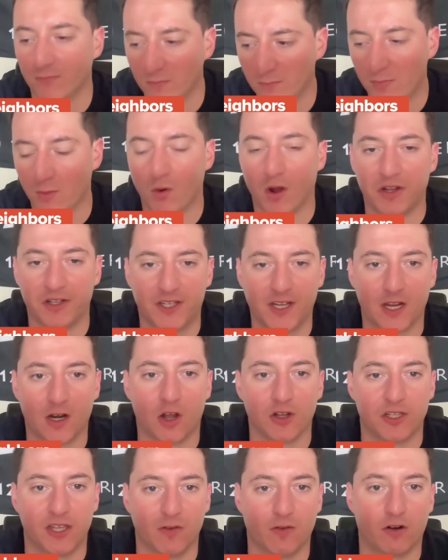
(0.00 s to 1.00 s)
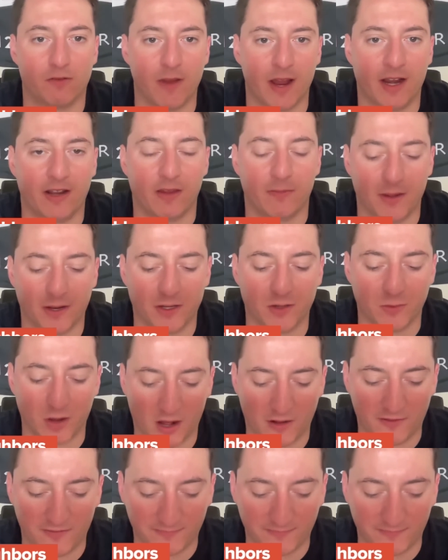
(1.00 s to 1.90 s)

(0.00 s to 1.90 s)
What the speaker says: But once again, also they want to remain in the Big 12.